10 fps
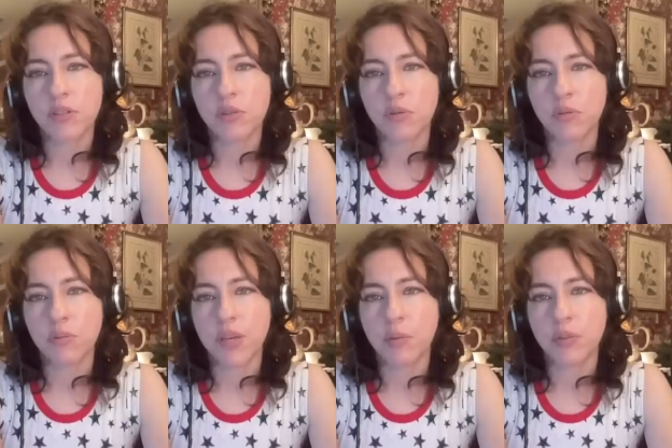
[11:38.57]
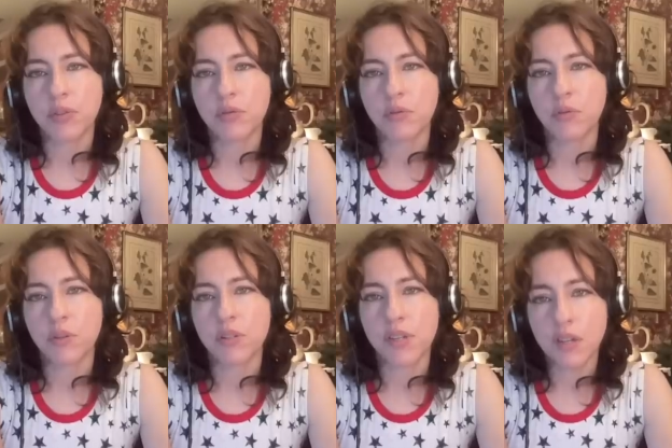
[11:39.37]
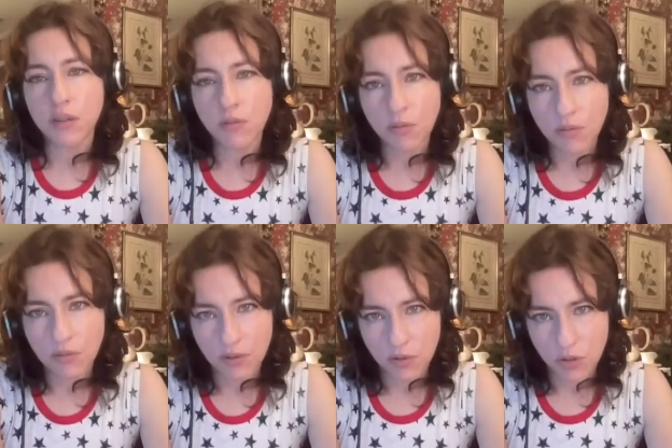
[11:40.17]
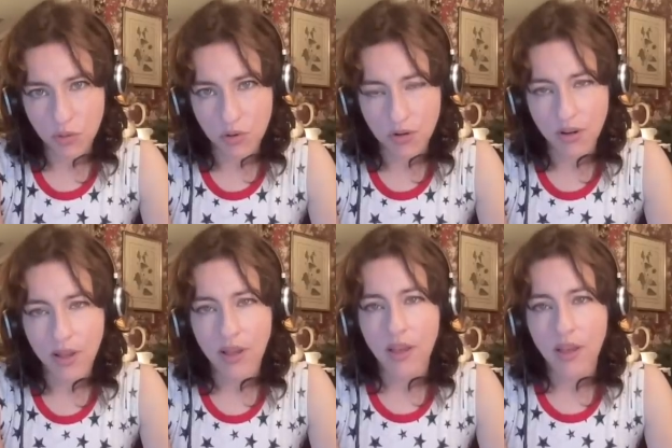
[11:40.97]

to be able to continue their tour